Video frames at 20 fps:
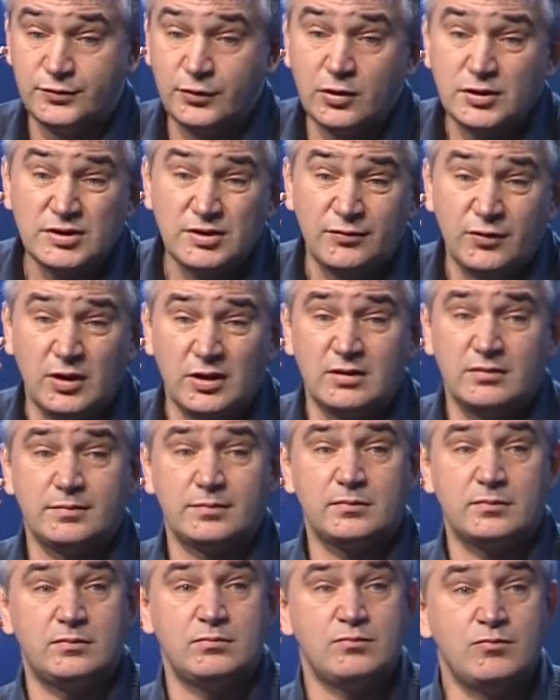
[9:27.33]
first of all,
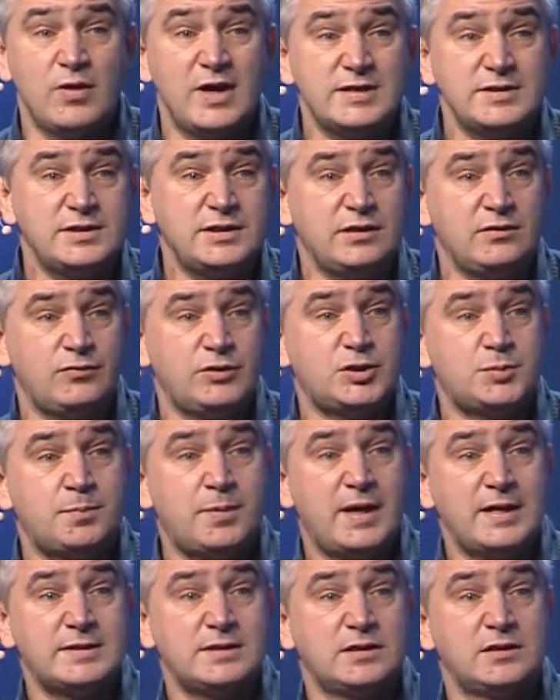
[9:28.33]
one thing which
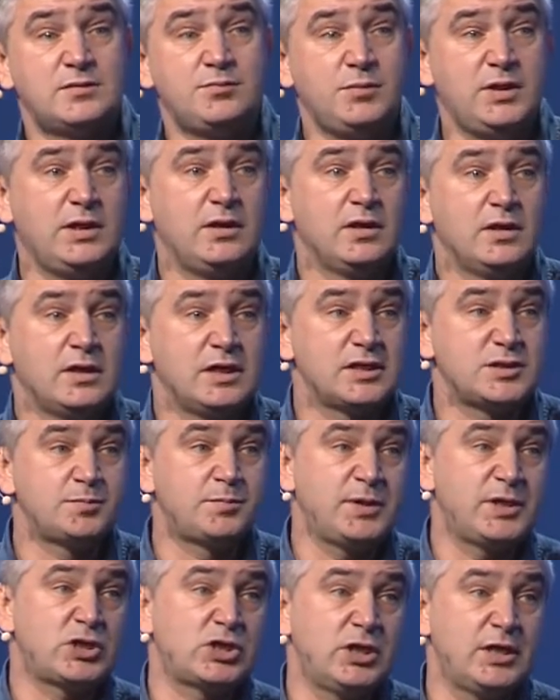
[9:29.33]
puzzled me,
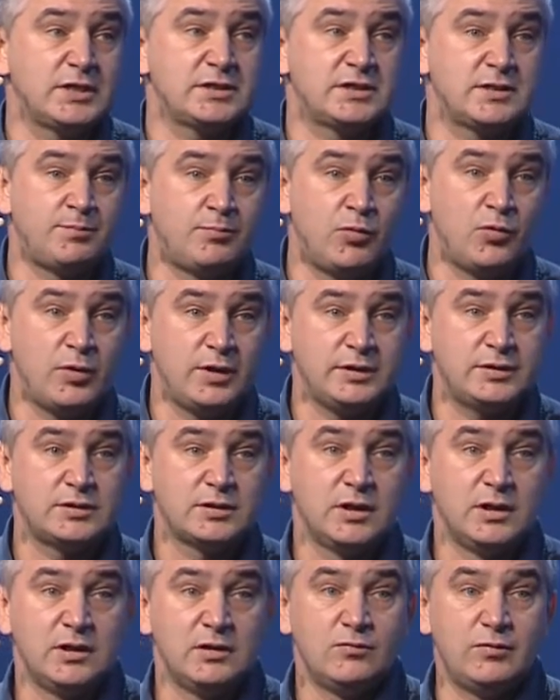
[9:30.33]
especially at the point
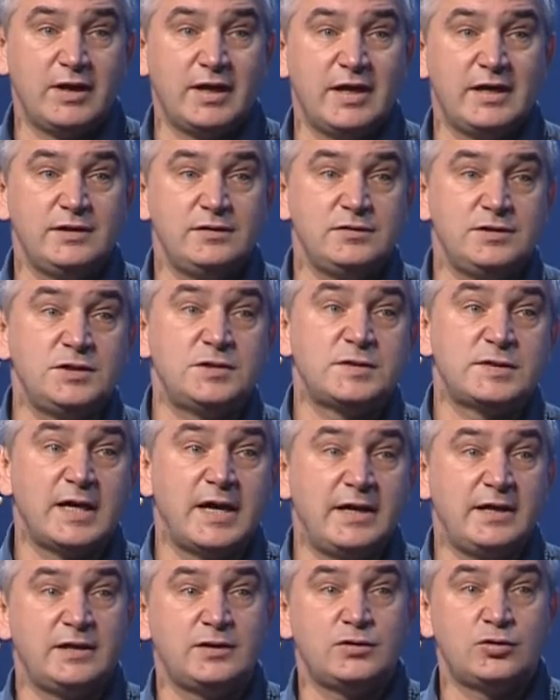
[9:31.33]
when I
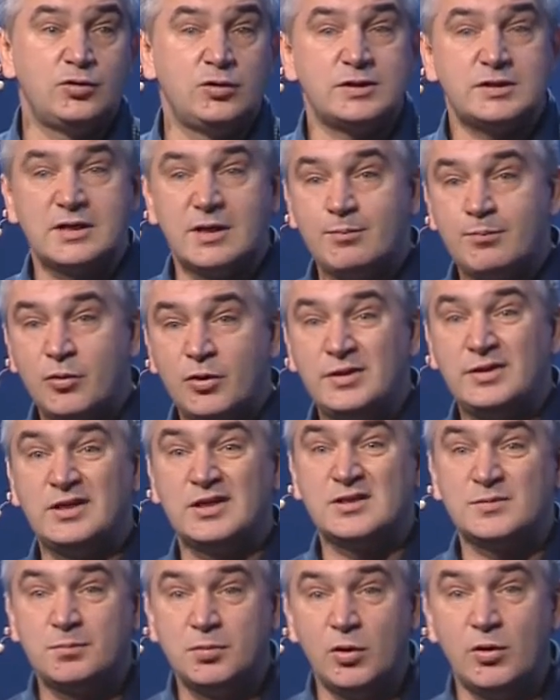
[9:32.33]
decided to at some point
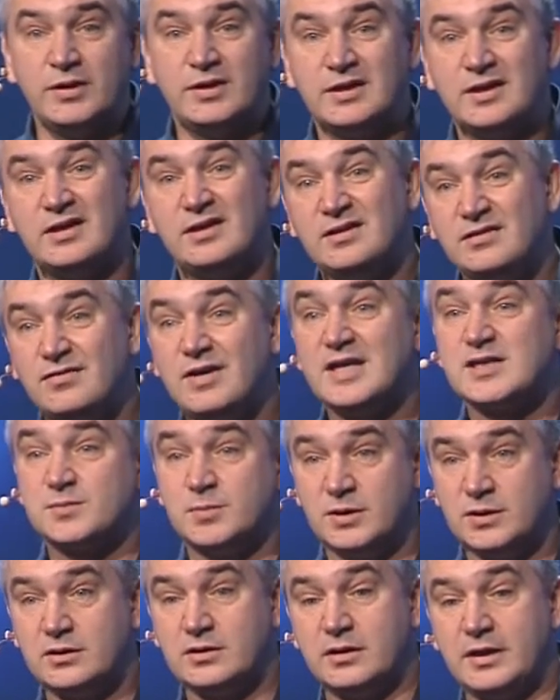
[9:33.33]
exploit an
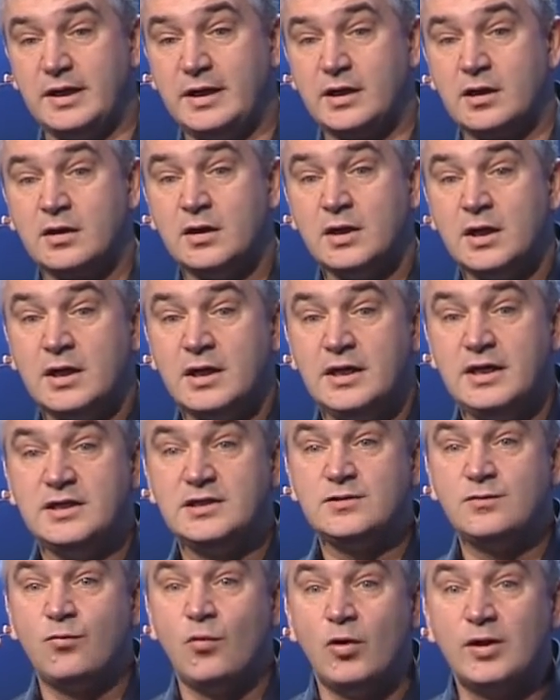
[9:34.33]
investment career,
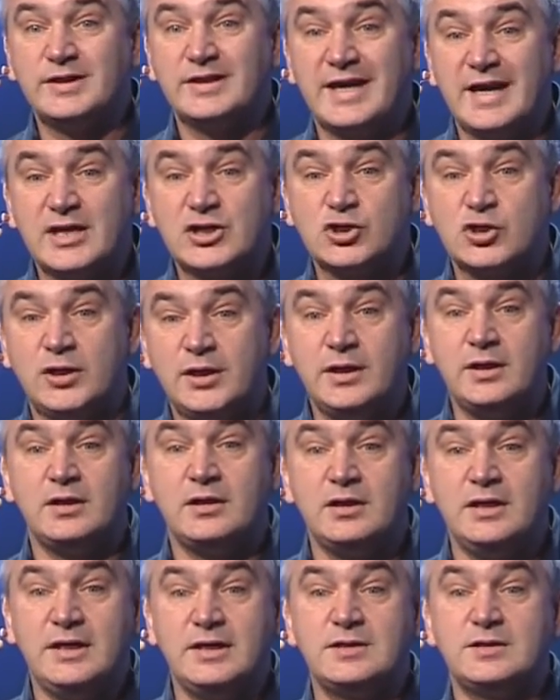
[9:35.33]
is what actually
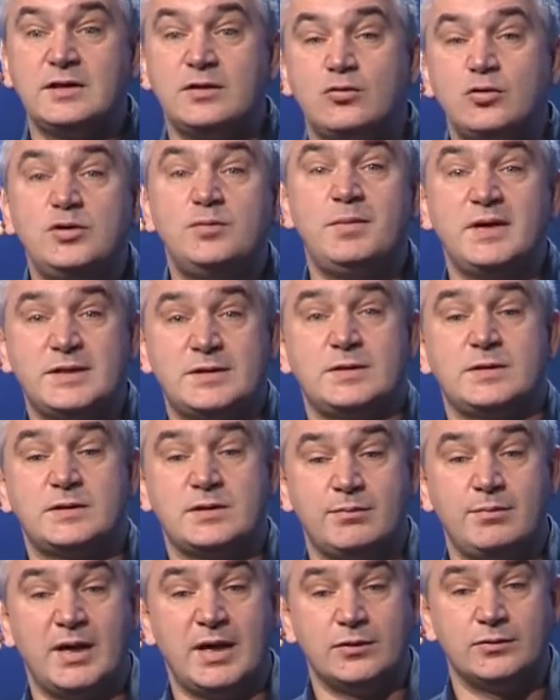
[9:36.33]
is a good
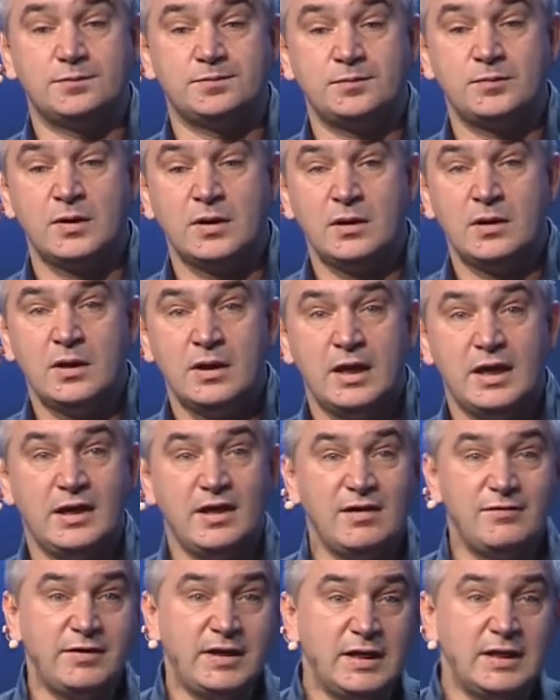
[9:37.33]
business about. And
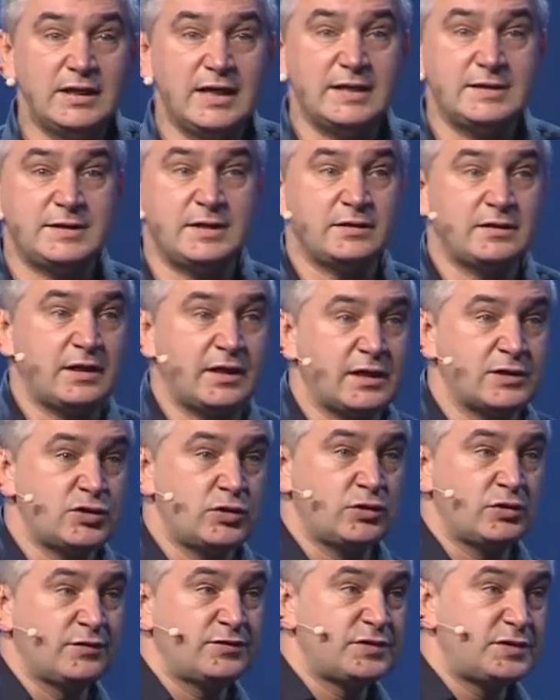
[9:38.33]
I've realized that there are
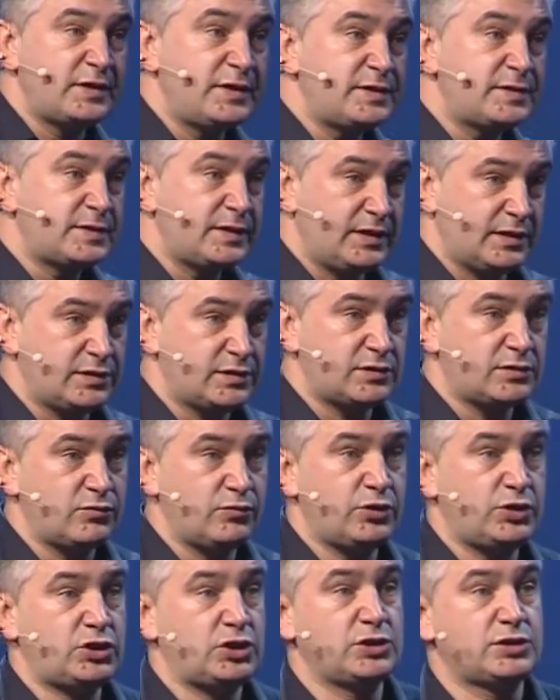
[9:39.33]
sort of 3 things
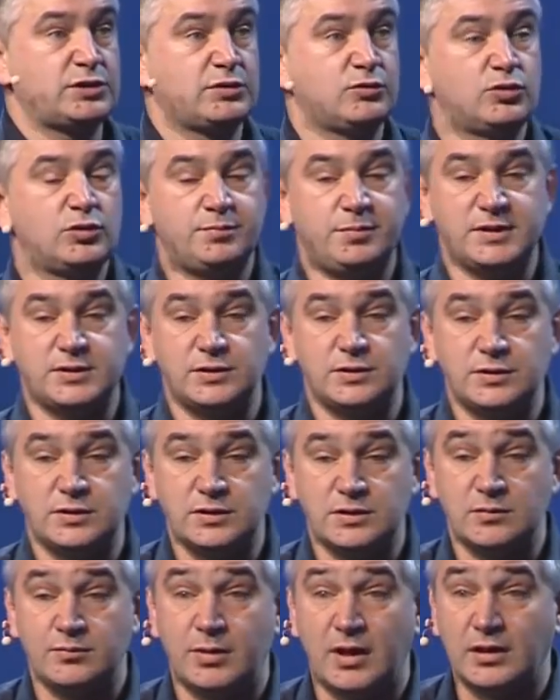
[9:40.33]
which is good business
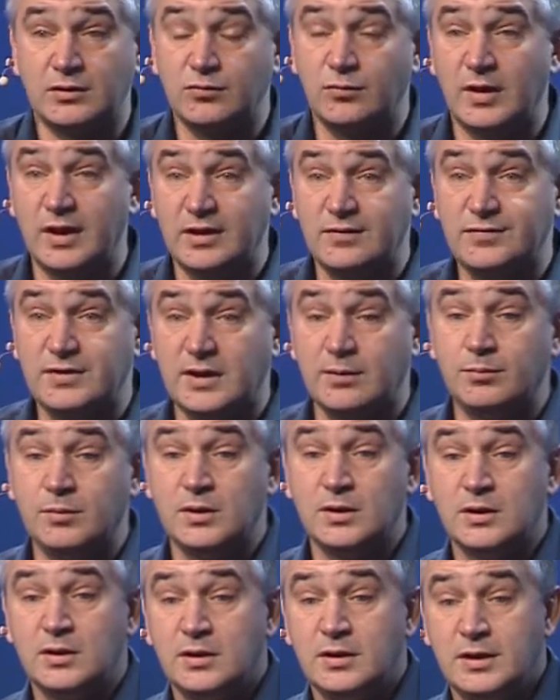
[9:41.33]
is about. One of them
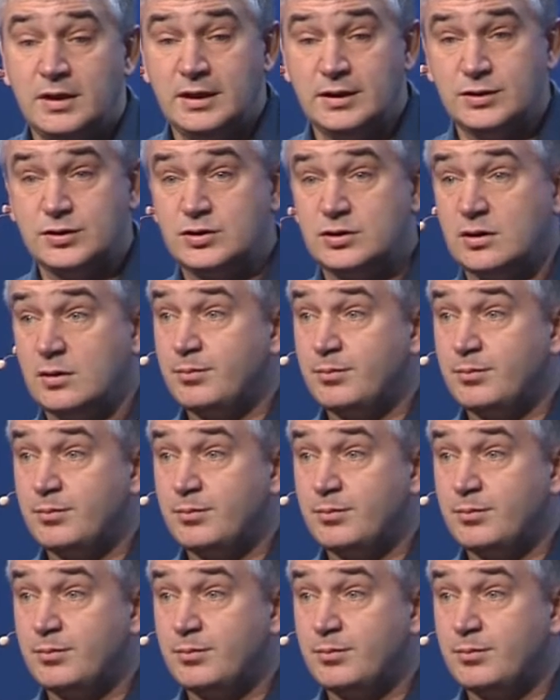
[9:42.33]
is